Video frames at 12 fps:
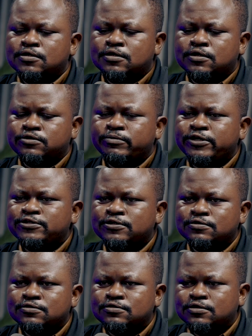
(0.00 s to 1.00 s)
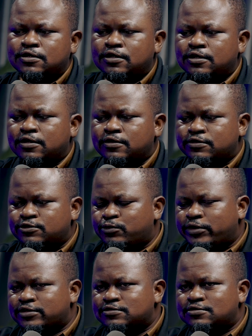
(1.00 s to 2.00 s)
Now, you mentioned the
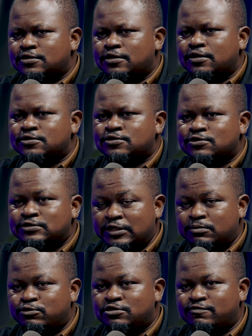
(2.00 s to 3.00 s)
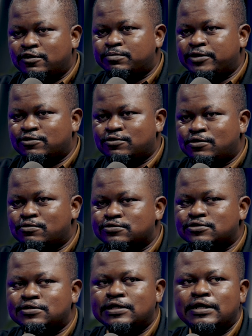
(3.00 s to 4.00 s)
UN Sustainable Development
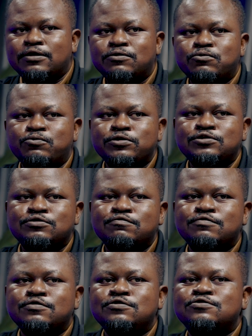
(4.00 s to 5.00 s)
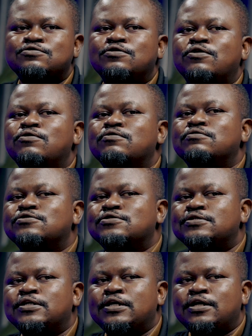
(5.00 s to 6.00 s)
Goals. Now, which of these
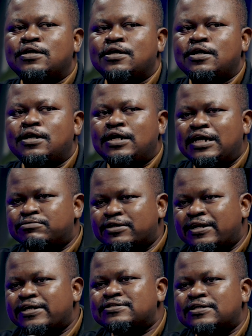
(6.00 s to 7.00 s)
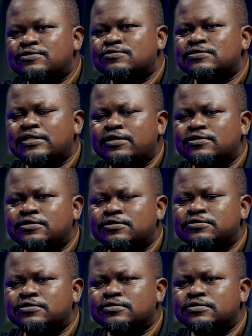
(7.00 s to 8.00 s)
goals are related to
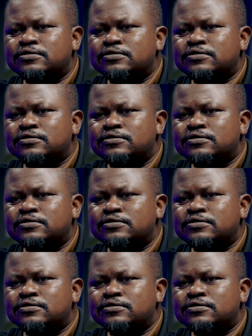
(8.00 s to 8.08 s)
sanitation?